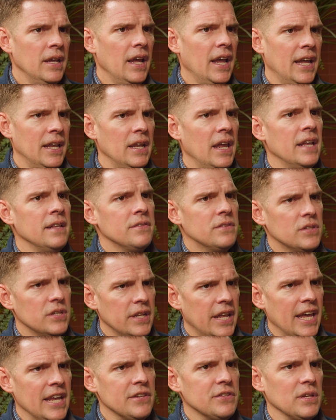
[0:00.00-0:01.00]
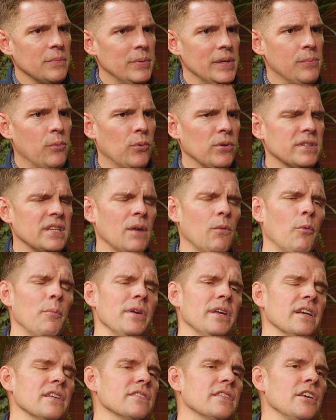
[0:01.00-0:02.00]
And today, some people would say, well,
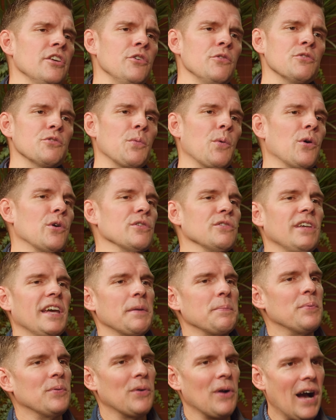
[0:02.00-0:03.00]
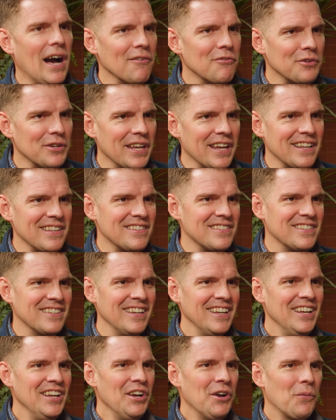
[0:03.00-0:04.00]
because they use words like providence,
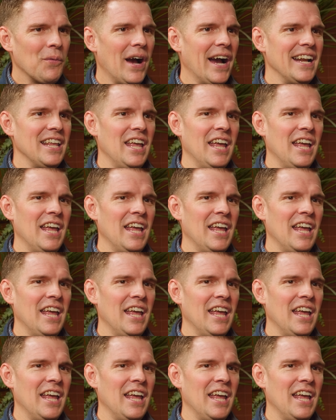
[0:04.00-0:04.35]
right?